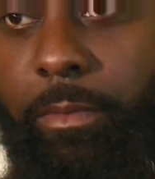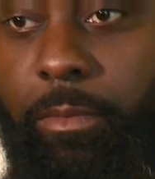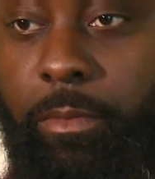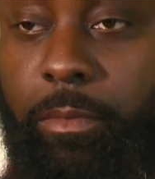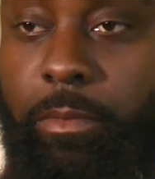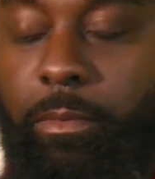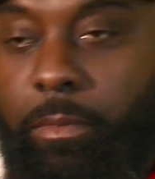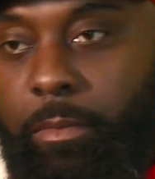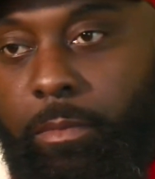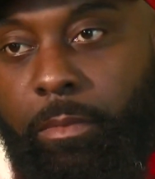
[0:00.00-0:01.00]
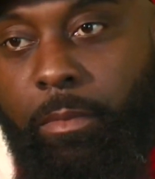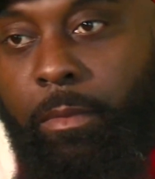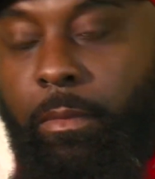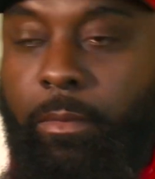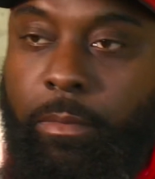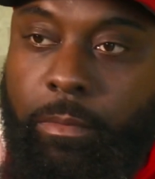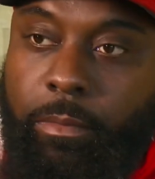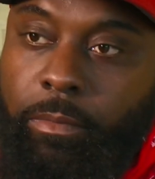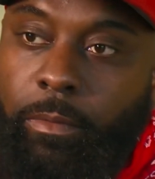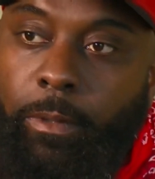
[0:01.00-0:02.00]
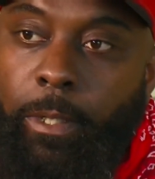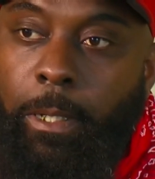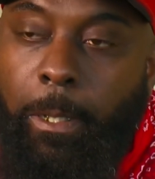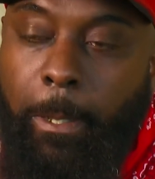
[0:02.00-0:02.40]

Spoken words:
people who say that this is, I